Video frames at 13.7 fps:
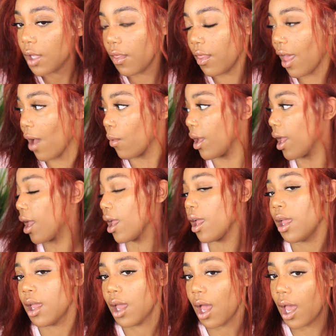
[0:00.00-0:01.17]
That way
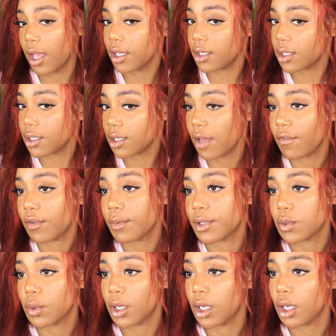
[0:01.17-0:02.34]
I can decipher
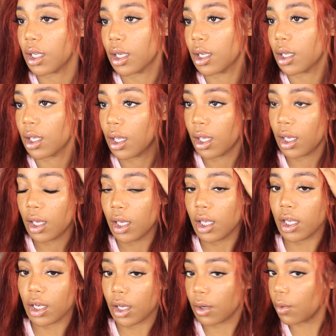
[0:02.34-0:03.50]
between,
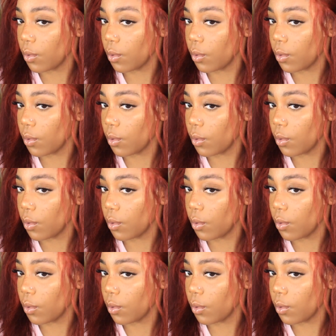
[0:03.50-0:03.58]
you know,